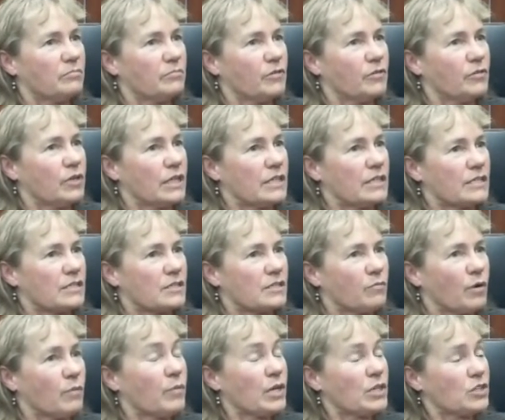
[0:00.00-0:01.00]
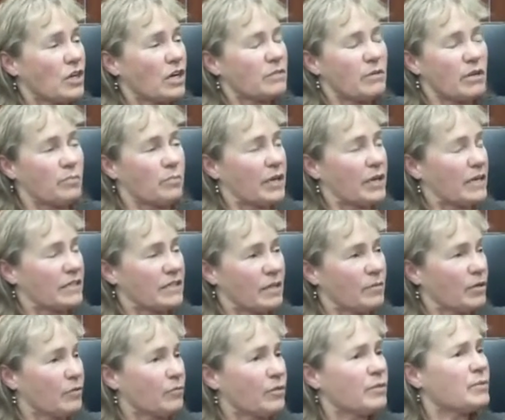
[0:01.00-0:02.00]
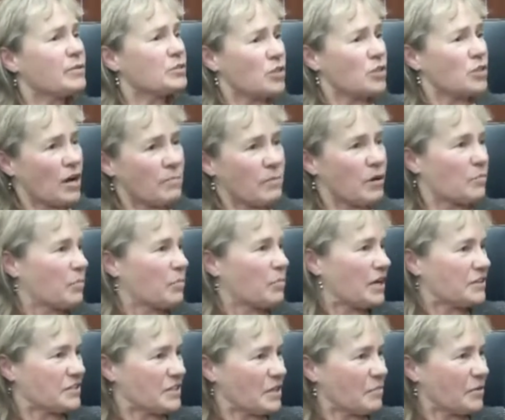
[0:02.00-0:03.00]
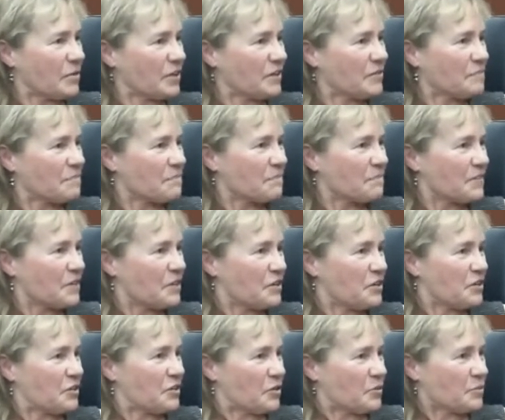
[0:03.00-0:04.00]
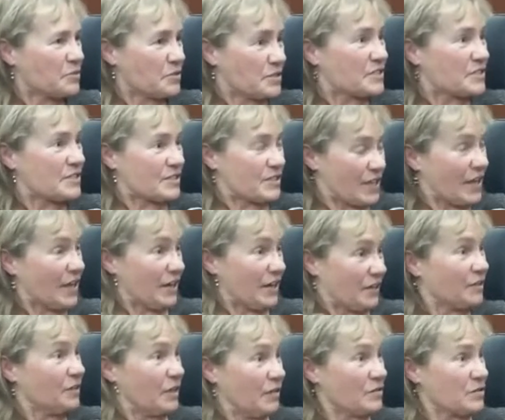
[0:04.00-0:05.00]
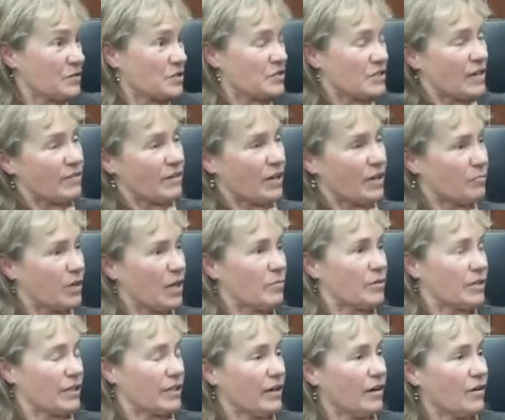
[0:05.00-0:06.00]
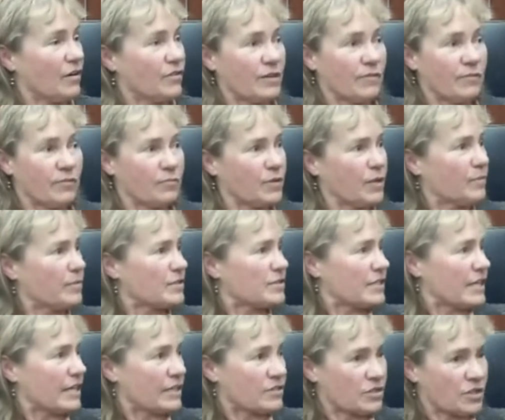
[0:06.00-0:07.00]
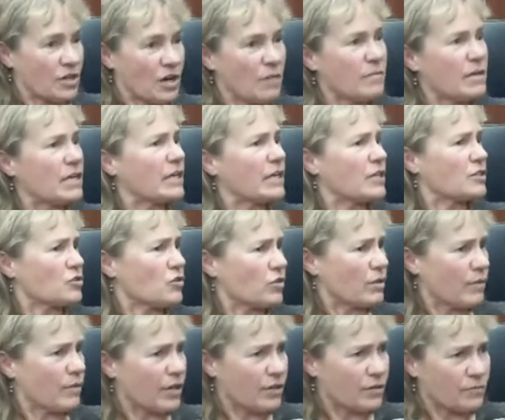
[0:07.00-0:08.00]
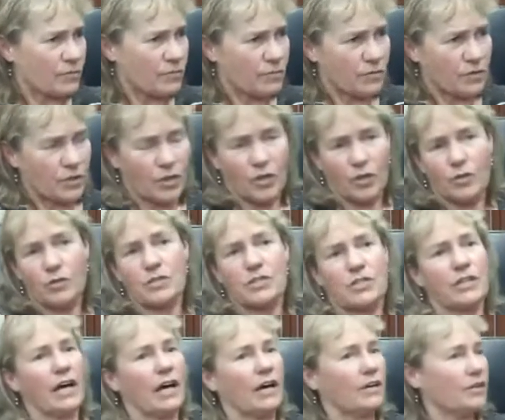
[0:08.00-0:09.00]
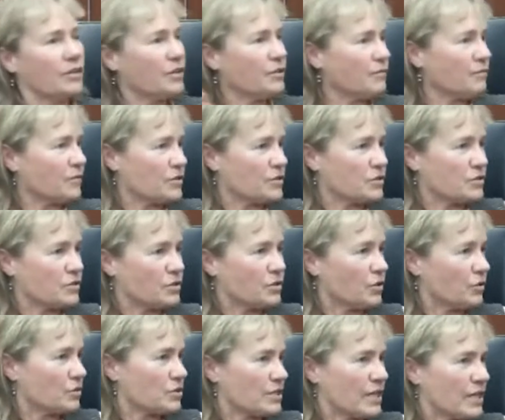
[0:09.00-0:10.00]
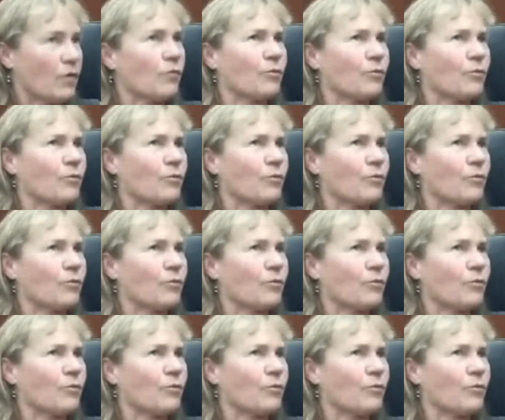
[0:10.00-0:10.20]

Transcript: Is when we talk about a pandemic, we've been talking about a pandemic, you know, since then, ever since I got public health, they've been saying it's coming, it's only a matter of, you know, it's not if it's, you know, it's not